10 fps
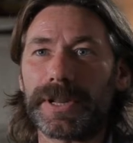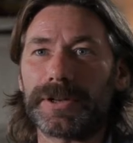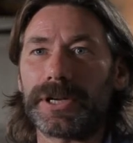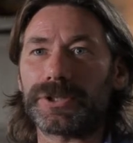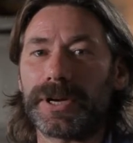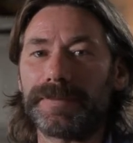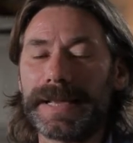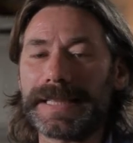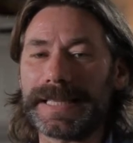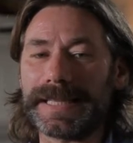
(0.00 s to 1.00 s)
I try and
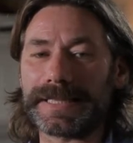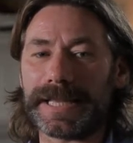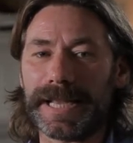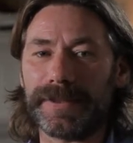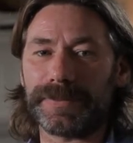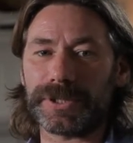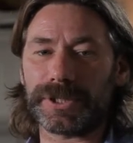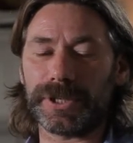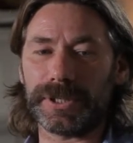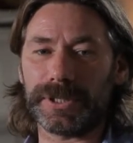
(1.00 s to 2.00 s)
make things that have a
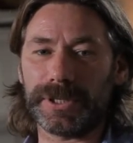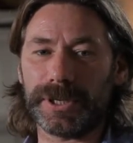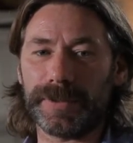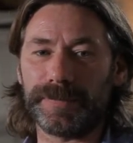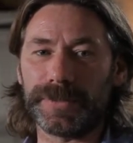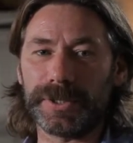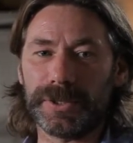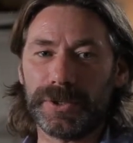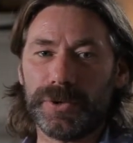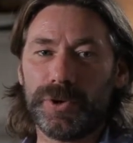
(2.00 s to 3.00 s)
certain
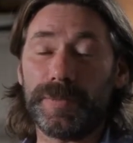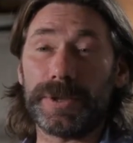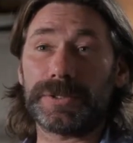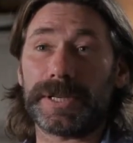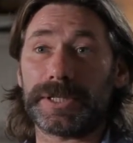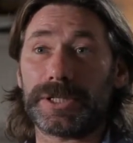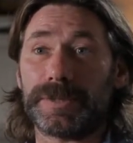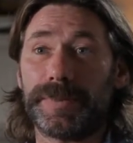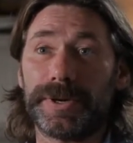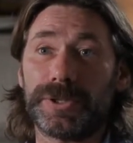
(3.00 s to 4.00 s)
almost like
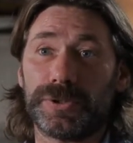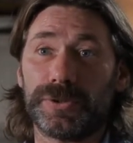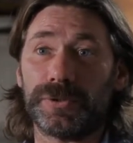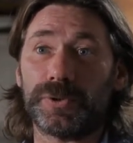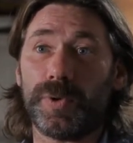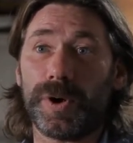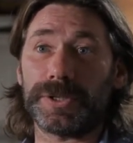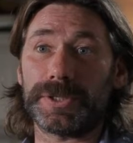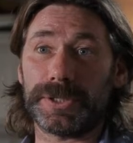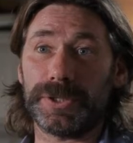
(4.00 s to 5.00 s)
spiritual
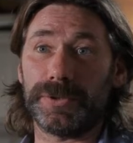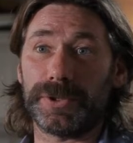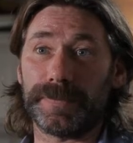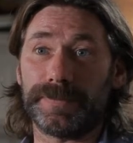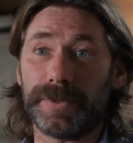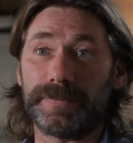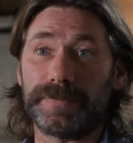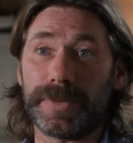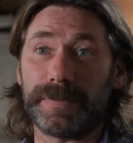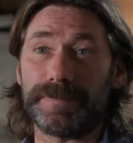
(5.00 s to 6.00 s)
quality to them,
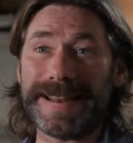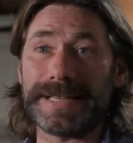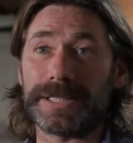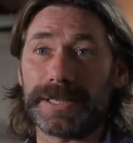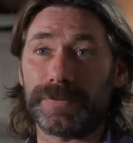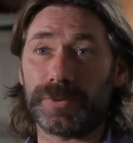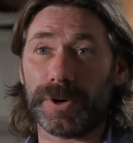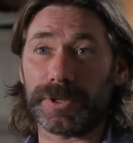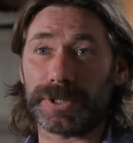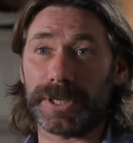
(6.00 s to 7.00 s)
and a meditative
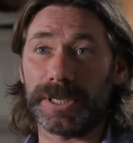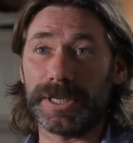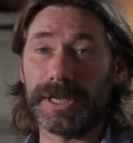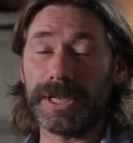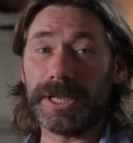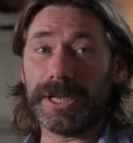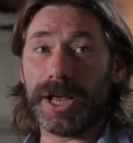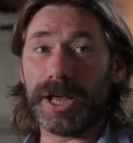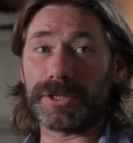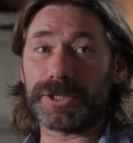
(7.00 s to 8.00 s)
quality.
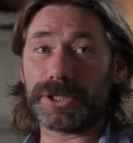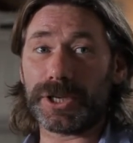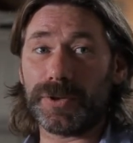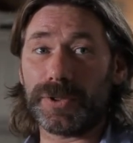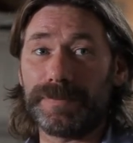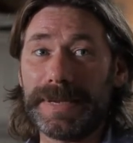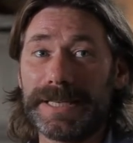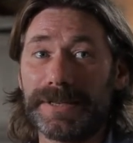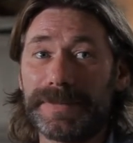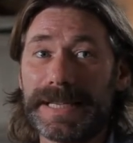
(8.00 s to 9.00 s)
And so the
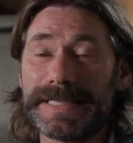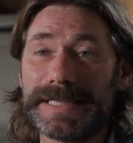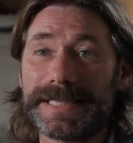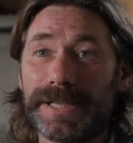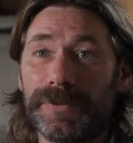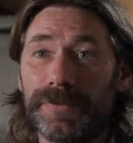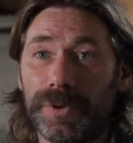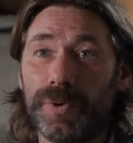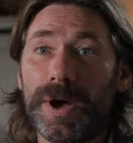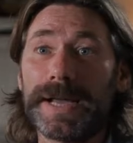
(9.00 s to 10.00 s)
medium lends
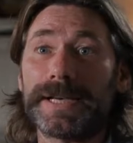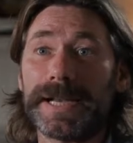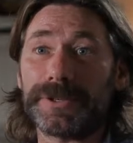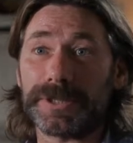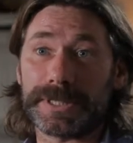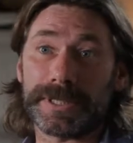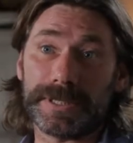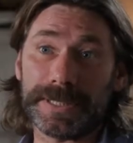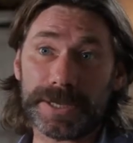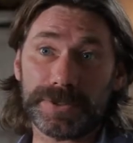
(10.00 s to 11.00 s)
itself quite
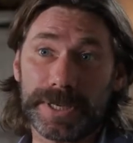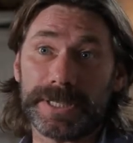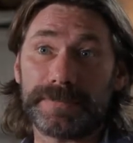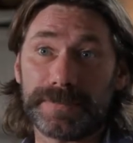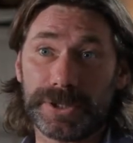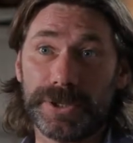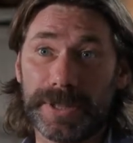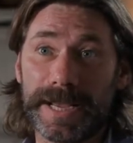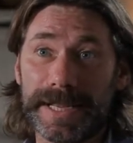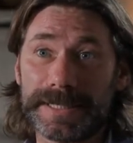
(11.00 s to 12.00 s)
naturally to
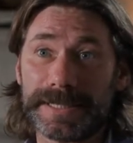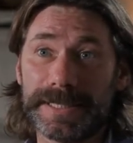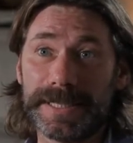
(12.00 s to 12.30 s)
that.